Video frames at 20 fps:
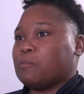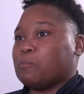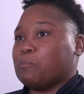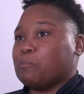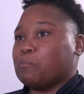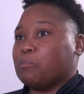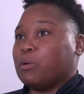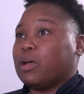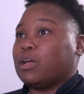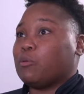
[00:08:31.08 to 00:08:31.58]

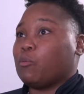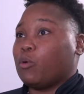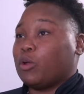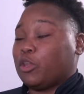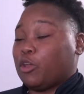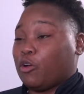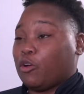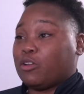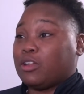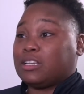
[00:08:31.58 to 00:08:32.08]
but
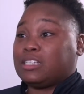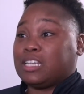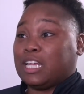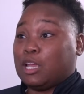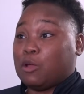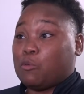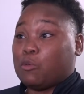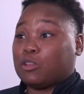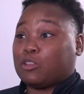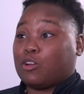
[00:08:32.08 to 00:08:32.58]
when you're on the
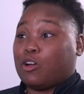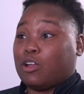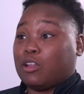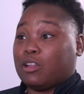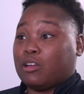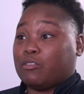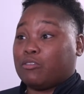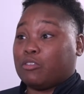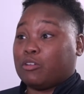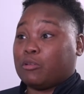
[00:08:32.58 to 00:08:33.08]
team with
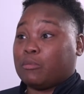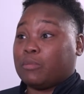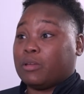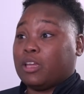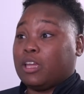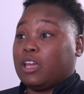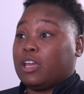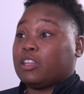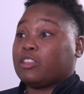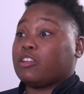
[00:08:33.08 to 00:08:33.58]
all of them,
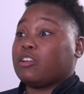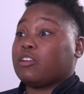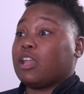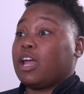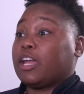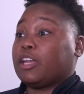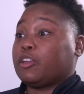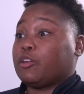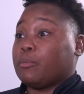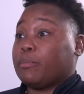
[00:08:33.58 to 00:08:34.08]
they're
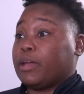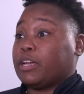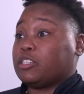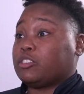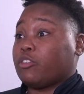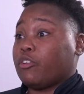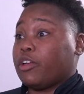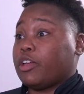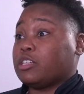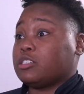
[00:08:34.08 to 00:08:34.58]
like your
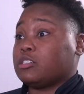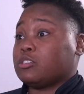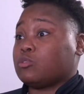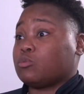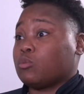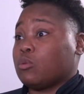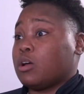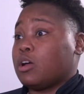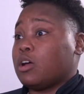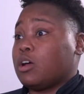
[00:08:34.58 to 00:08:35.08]
best friends as
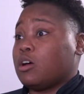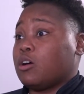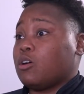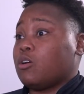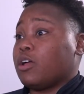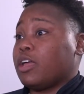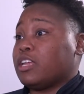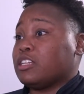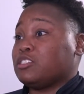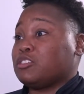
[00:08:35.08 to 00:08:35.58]

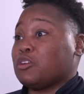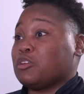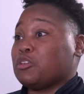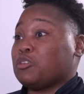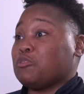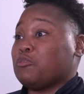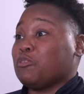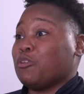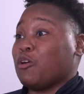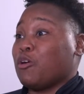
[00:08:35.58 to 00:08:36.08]
well. And so
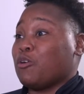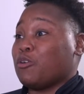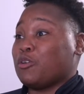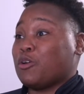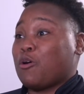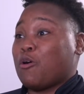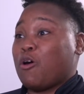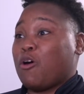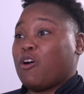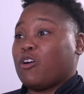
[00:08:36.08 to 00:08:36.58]
you
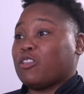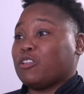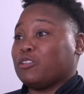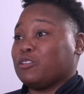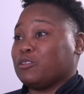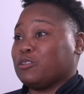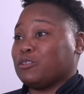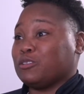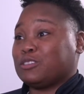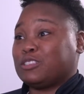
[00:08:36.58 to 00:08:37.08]
know all the
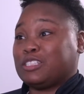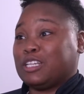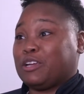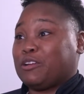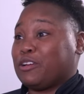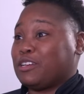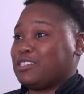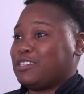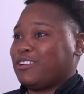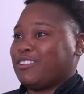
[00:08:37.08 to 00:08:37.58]
little
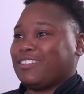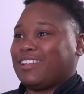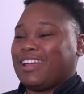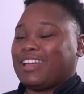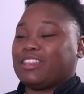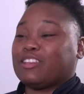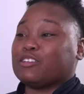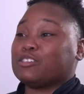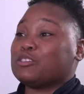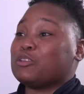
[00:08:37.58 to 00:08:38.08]
secrets, and you're
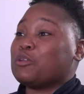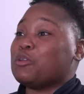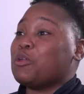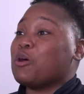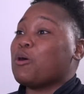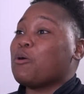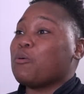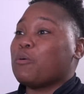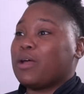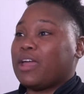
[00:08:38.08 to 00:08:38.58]
like, there's
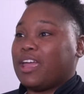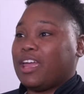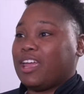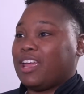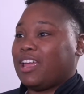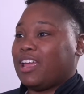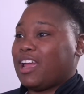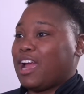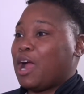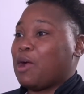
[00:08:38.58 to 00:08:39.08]
no
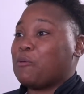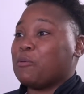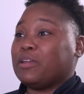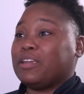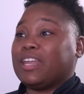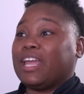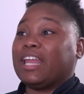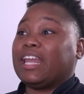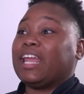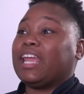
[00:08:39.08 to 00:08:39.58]
way I
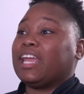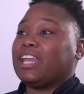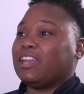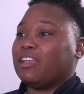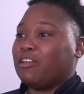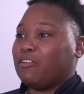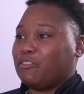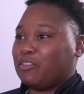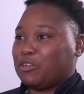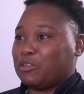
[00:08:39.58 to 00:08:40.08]
would date
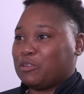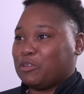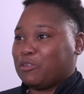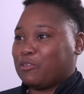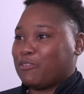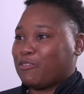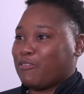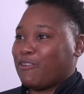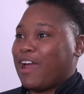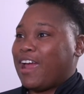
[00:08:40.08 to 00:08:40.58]
any of you,
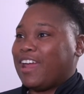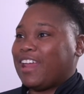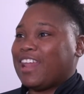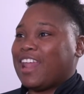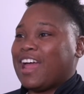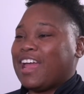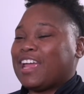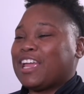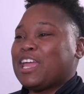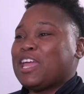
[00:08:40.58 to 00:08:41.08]
right?
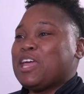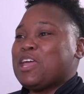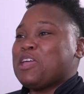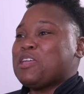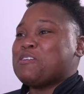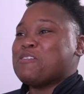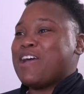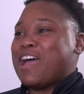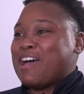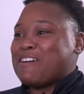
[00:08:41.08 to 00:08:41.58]
Like
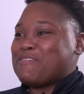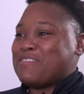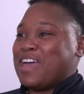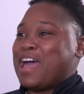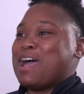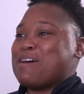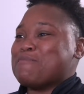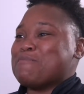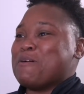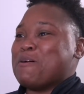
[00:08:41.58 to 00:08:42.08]
you have
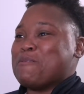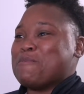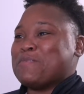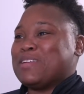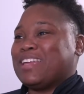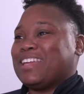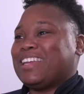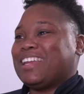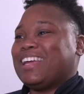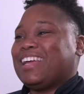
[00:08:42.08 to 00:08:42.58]
that
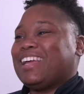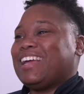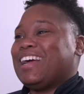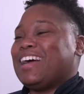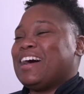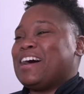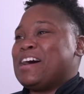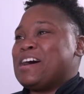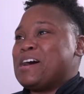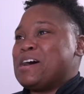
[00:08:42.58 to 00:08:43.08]
moment.
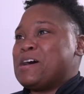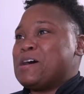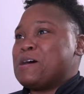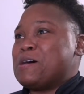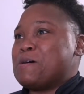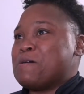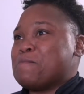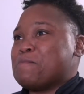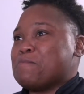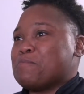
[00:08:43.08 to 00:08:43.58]

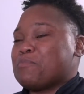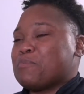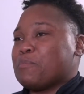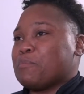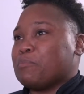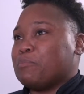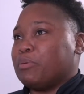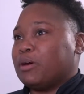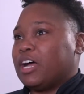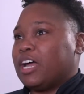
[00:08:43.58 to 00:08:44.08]

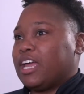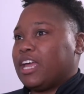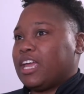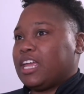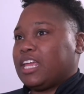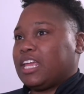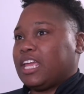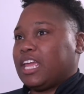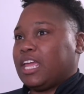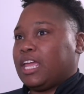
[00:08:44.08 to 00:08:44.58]

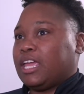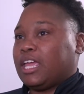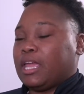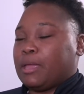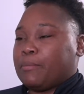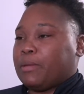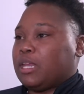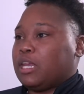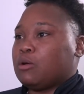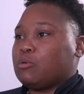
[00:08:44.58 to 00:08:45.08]
But
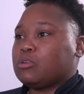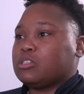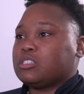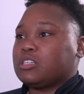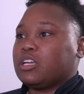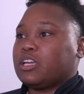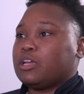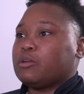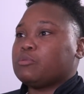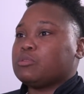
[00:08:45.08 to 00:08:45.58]

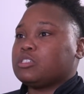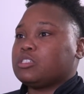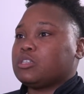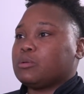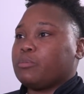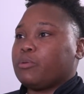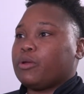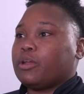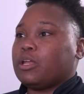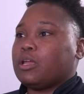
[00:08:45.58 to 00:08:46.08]
it was
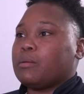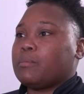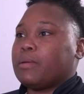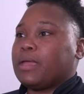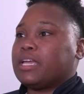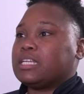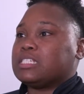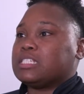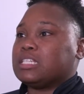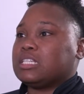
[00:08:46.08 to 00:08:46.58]
a pretty
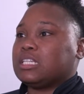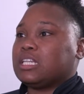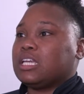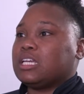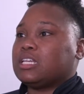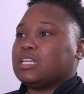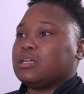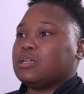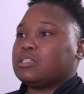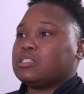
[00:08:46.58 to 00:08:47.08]
amazing
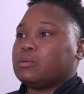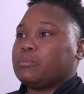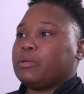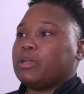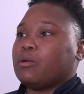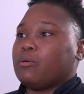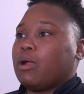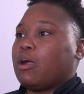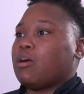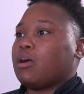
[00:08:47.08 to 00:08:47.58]
thing to
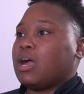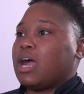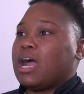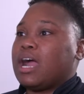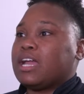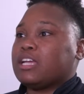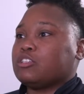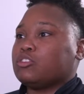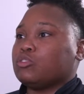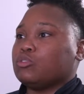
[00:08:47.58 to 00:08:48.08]
be around
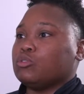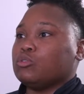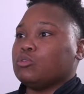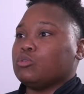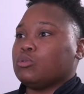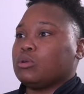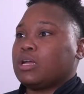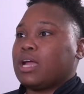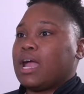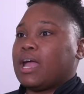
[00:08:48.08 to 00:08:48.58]
guys
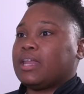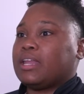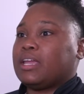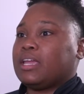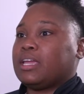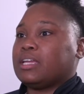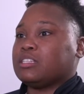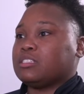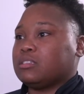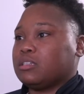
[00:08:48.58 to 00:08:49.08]
who kind
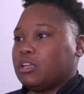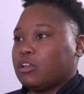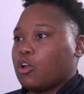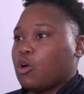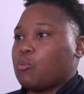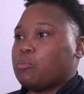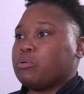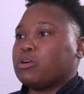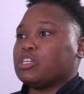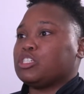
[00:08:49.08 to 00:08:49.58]

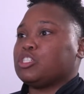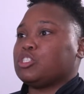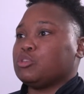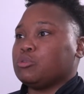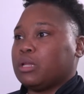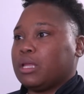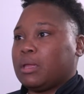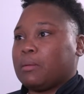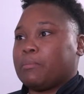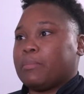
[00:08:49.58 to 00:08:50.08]
of, pushed you
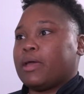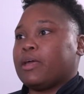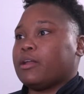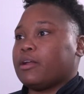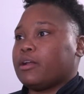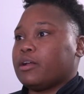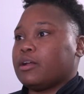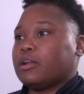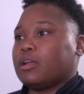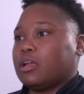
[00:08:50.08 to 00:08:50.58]
to get
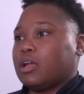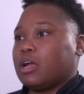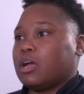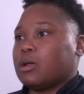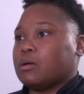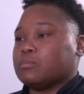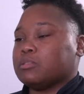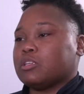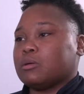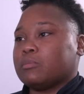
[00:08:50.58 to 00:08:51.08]
better.
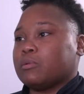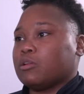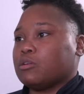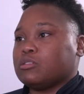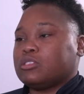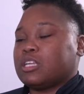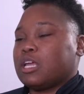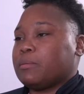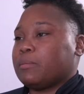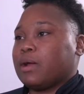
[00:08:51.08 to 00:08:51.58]
Some of
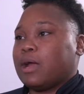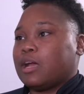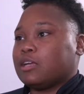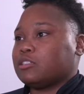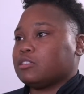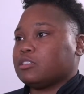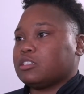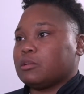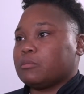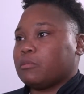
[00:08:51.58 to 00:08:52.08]
those same
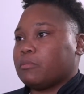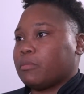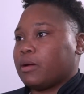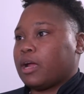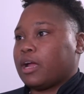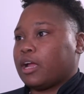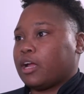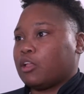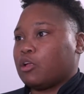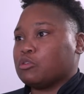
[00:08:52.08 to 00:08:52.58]
guys are some of
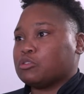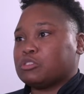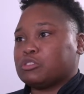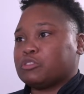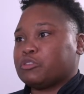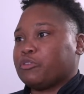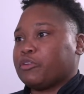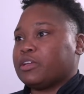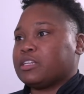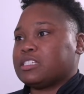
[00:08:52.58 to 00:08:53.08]
my
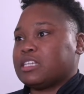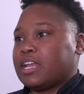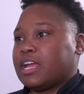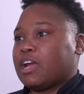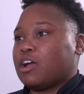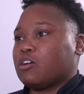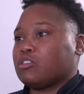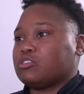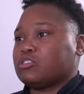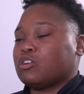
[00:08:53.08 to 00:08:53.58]
closest friends
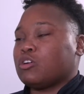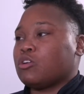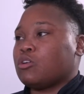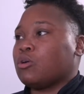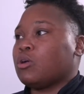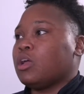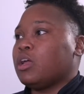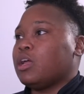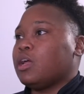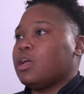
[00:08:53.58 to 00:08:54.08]
now.
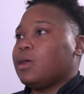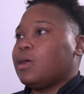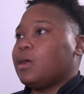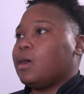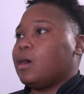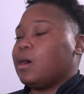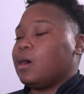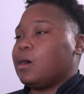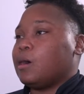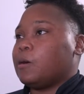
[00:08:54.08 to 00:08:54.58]
So,
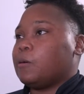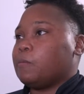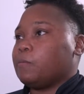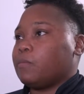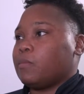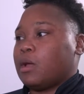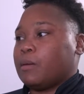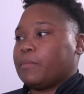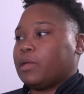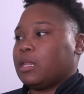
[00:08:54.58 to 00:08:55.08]

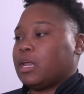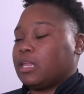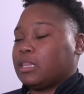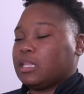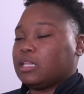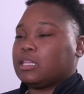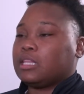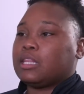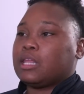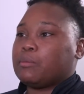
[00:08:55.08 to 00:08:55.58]
I
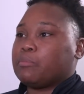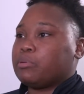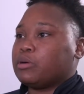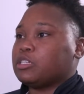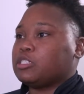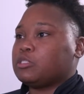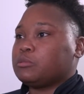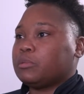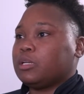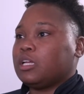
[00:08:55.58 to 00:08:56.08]
think that they
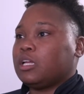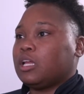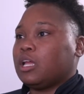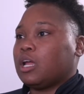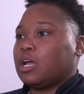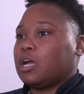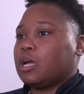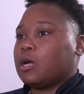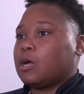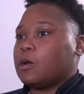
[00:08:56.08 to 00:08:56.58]
pushed me.
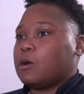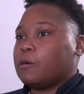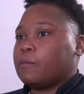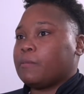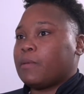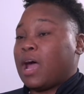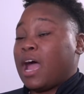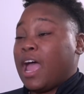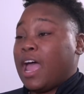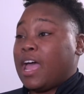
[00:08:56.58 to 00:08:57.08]

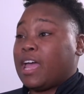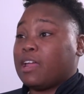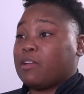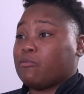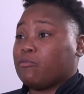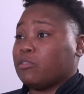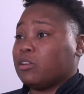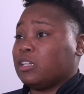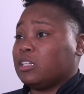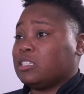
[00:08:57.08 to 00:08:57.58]
I had
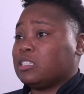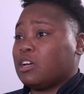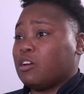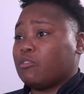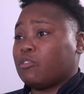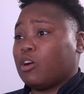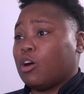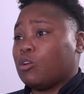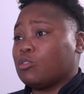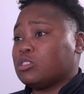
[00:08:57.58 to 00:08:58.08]
really
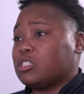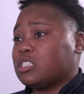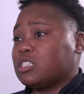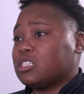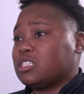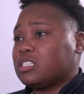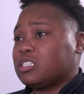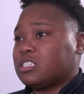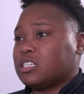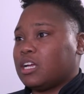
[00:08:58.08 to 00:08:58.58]
tough
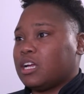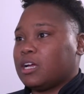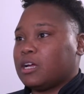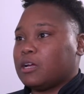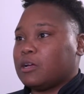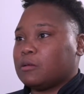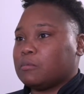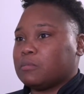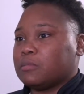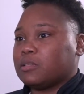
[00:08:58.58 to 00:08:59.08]
coaches.
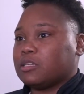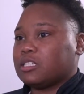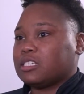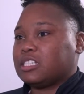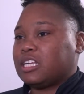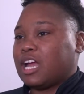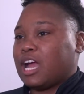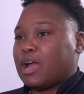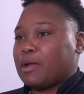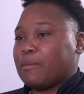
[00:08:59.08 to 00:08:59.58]
This
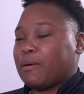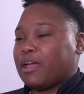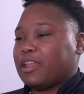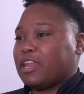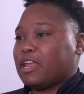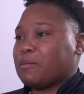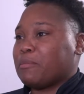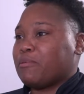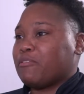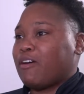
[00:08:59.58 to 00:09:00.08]
guy by the
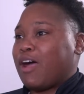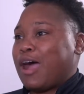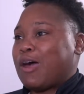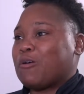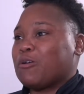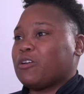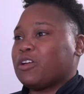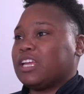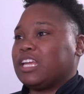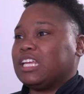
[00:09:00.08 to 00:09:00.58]
name of
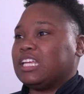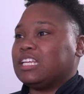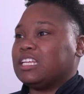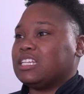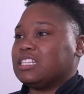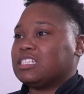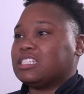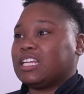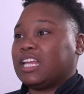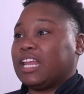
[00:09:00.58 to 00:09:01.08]
Howard
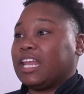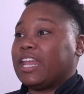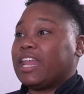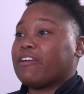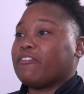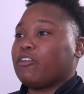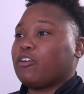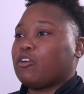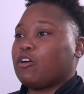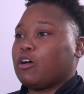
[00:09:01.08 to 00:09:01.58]
Keys, he
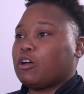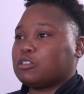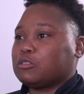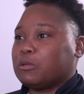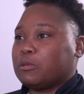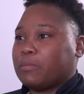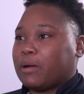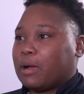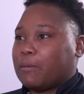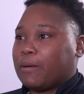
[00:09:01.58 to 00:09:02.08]
never calls
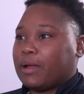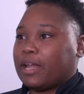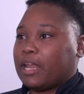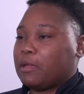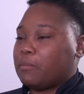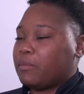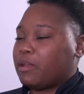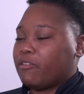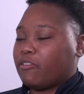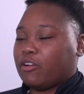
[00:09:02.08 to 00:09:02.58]
me by my
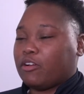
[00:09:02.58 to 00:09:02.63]
name, never